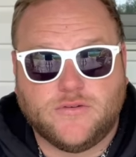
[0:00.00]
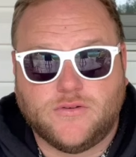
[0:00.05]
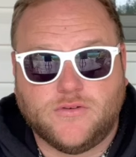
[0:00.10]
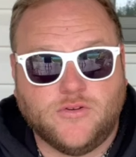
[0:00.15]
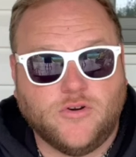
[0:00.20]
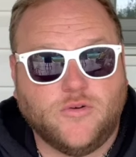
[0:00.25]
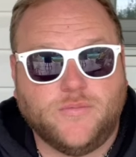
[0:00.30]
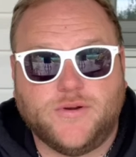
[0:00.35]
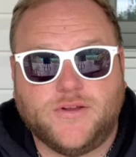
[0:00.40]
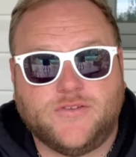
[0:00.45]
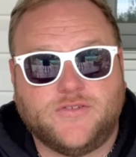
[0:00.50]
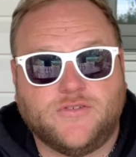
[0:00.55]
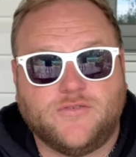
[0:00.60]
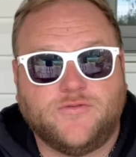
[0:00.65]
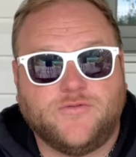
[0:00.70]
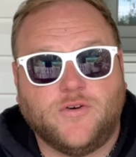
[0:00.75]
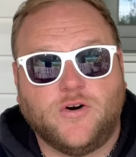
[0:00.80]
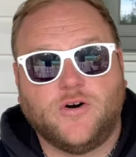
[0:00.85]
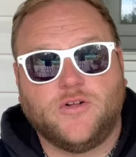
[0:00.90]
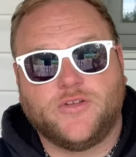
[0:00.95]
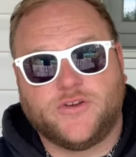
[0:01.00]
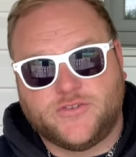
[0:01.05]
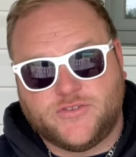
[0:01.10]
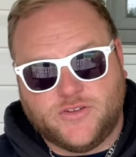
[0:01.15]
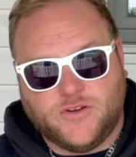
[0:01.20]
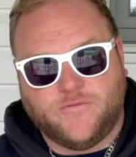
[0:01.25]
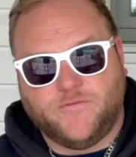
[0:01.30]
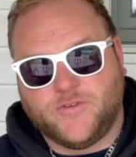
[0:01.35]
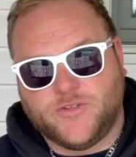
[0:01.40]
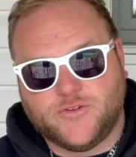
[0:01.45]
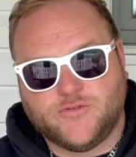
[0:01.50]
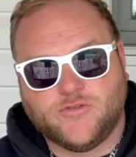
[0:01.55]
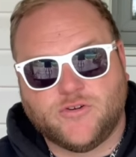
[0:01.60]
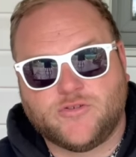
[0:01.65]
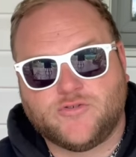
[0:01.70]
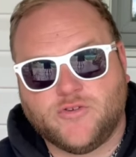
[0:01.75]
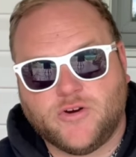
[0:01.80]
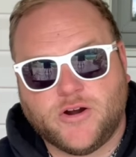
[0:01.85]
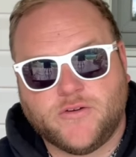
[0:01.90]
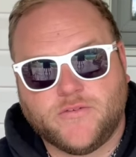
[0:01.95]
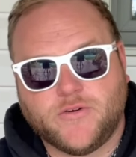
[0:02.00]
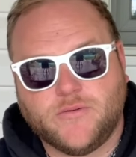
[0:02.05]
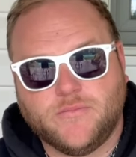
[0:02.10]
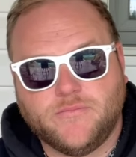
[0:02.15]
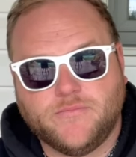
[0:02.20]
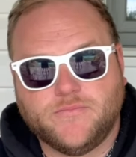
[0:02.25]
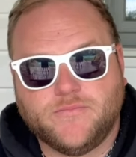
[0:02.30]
Nobody's in fault except for the drunk driver.